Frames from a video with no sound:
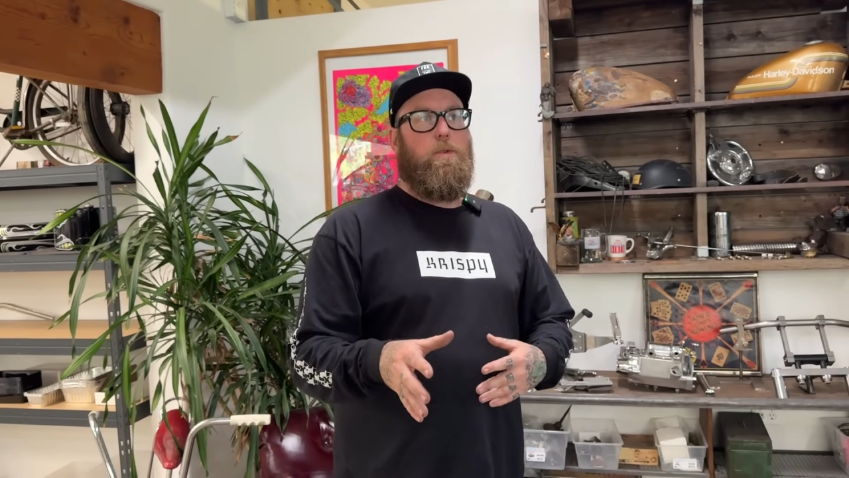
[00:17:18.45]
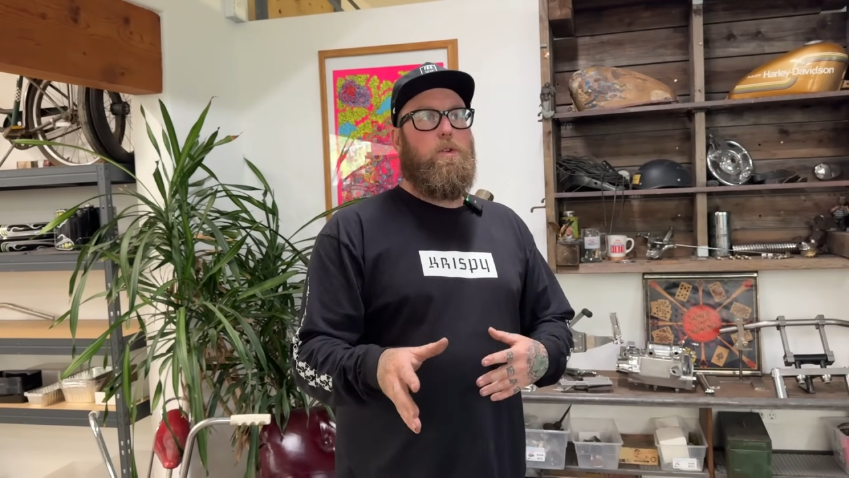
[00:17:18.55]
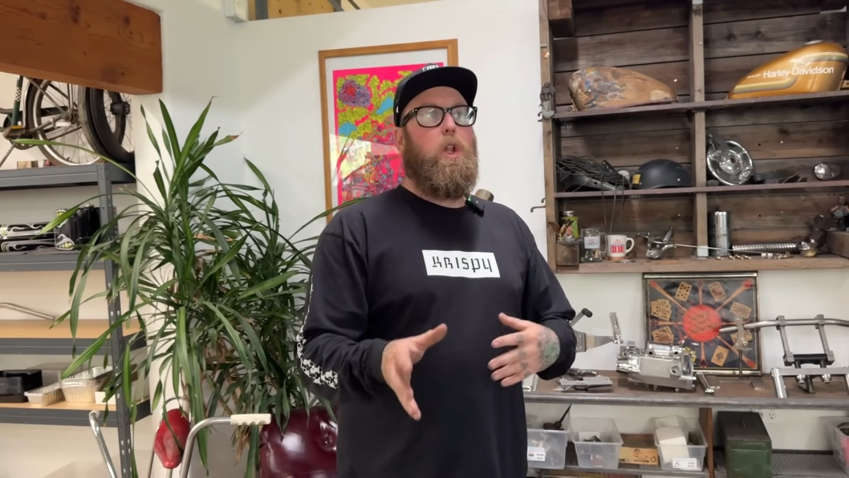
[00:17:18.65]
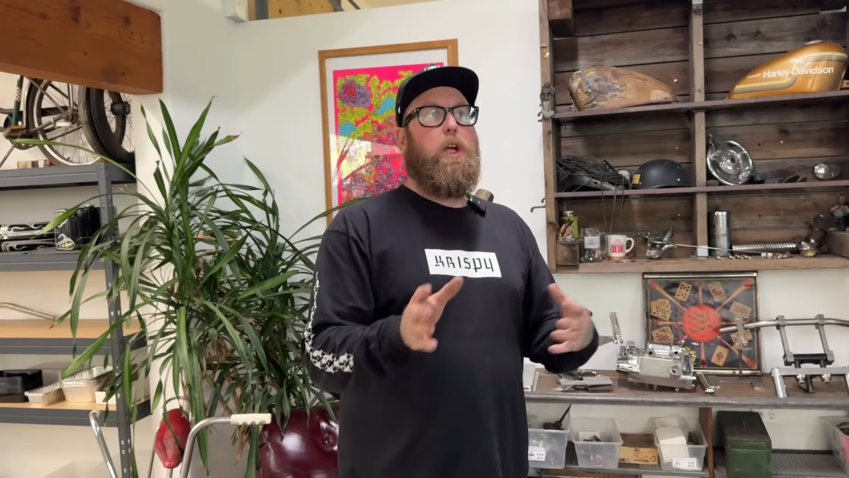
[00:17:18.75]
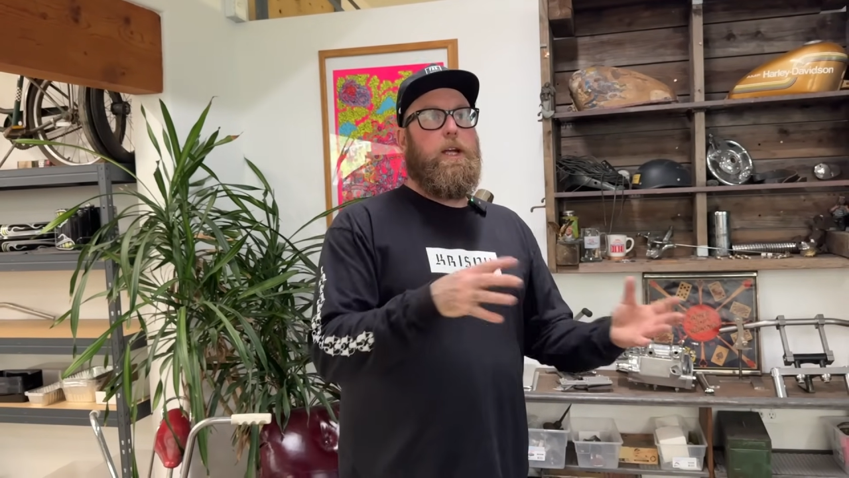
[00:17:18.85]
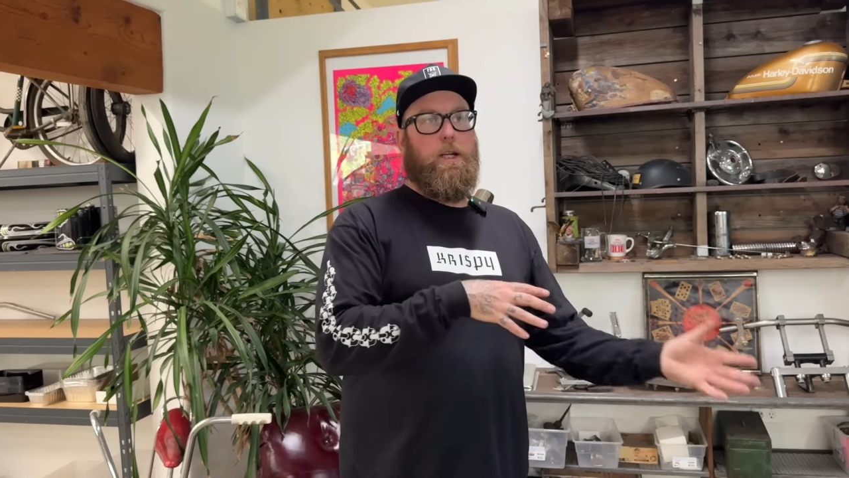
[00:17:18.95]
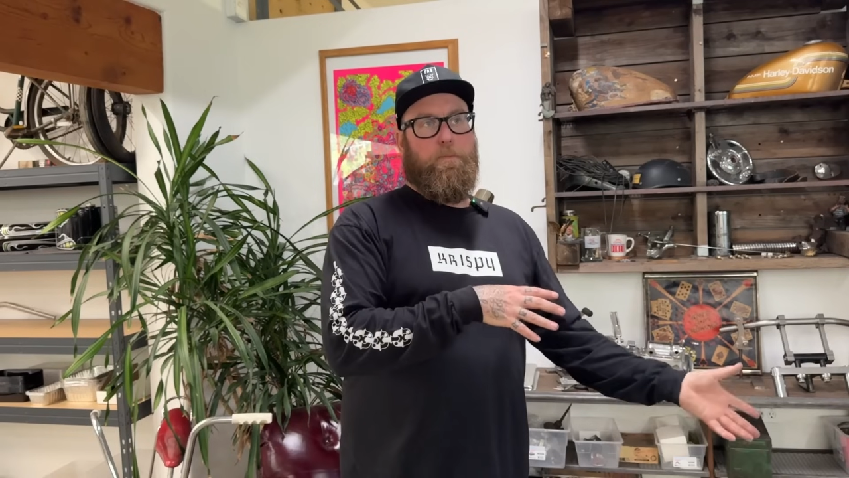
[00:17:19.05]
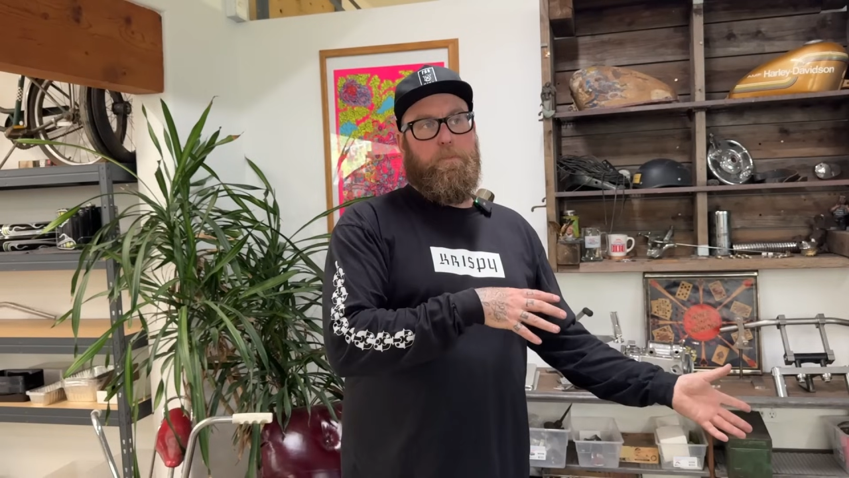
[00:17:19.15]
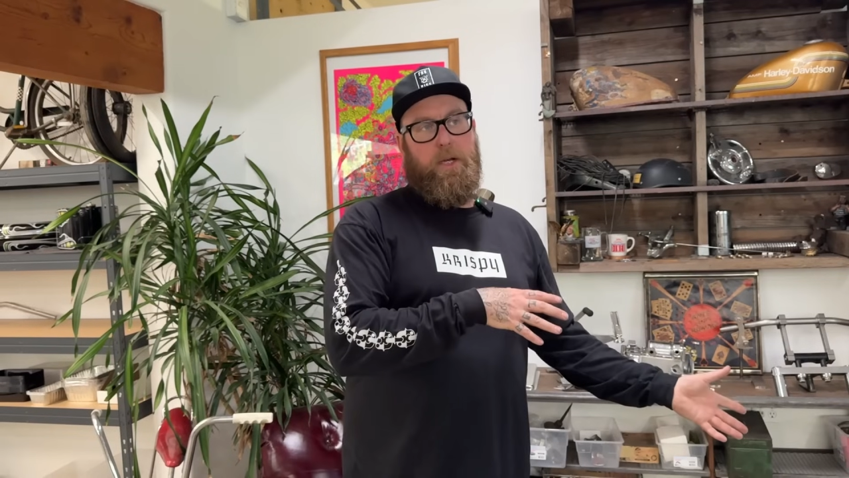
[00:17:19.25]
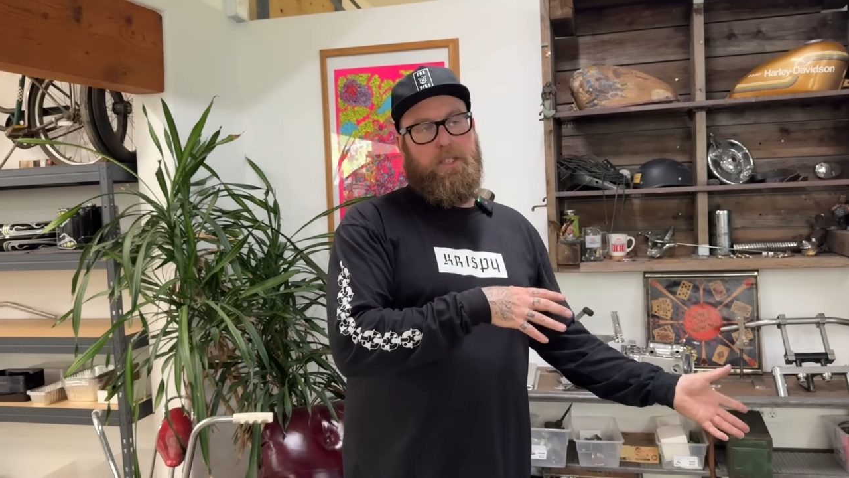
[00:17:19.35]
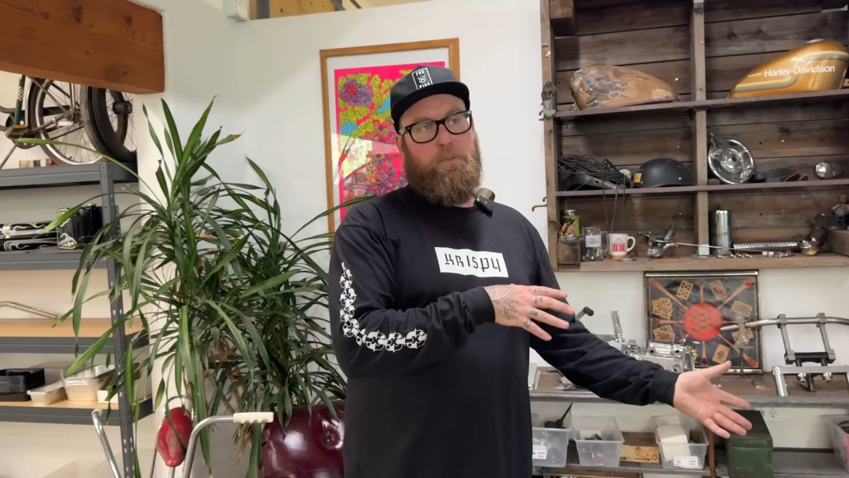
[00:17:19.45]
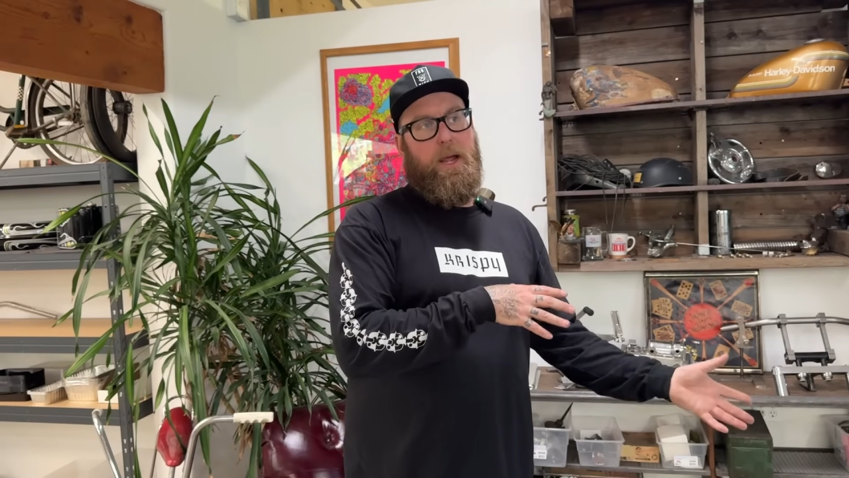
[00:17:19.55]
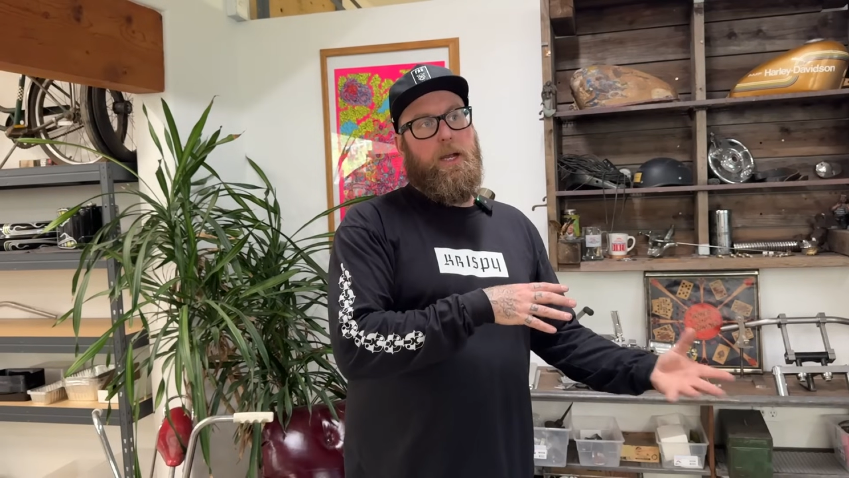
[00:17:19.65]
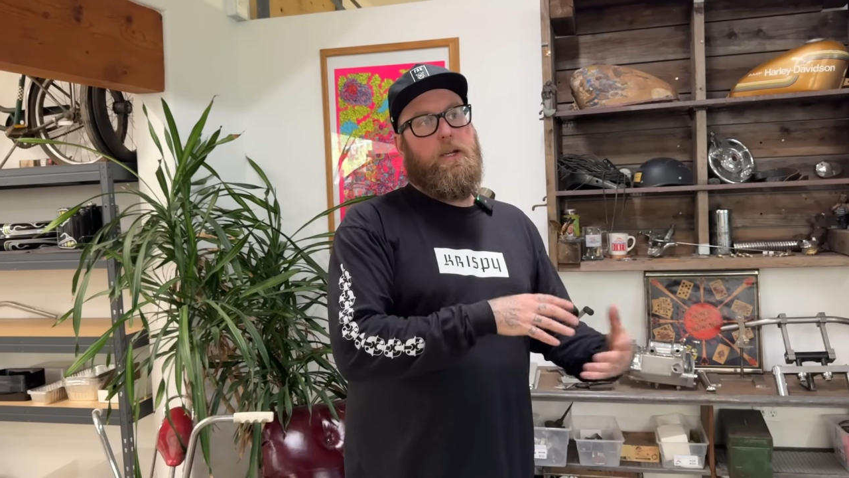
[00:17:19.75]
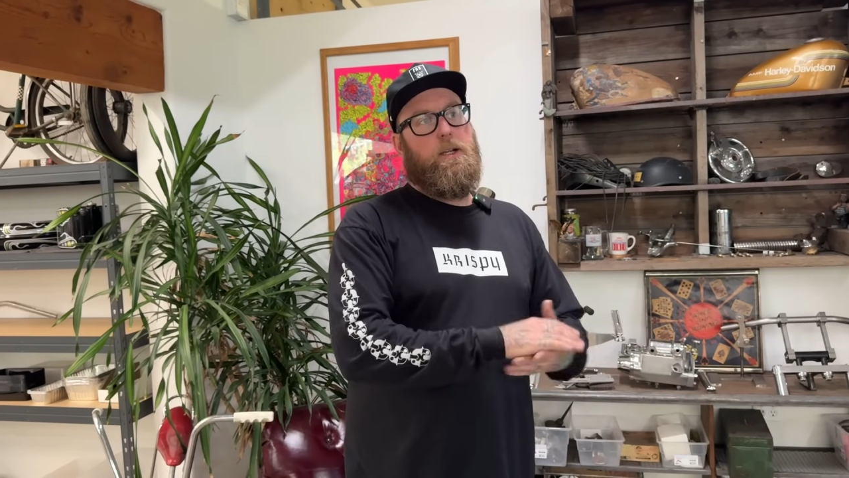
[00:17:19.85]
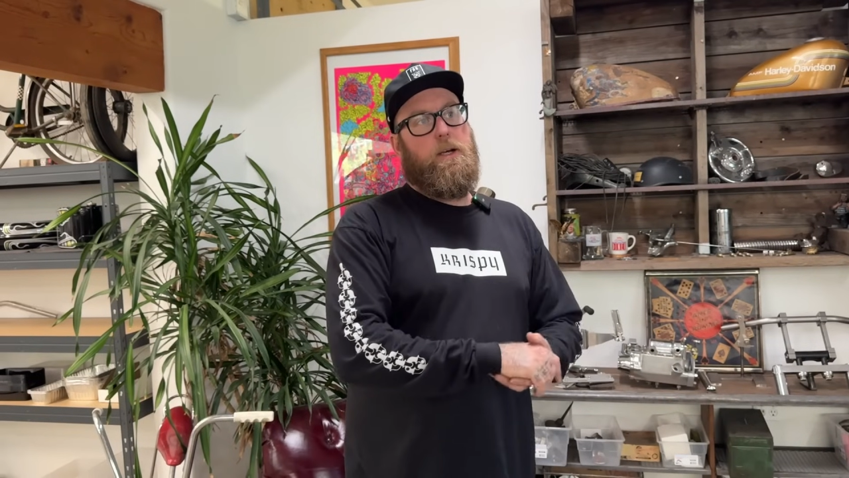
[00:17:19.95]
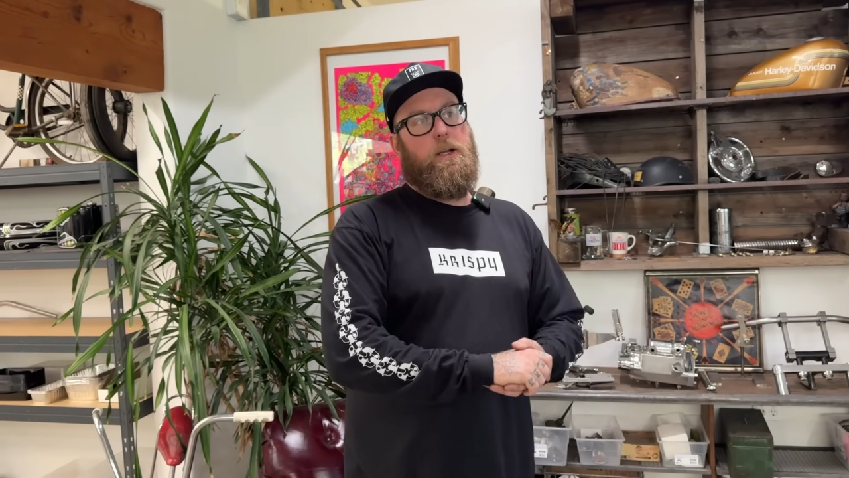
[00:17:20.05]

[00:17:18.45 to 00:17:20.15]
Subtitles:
looking to expand into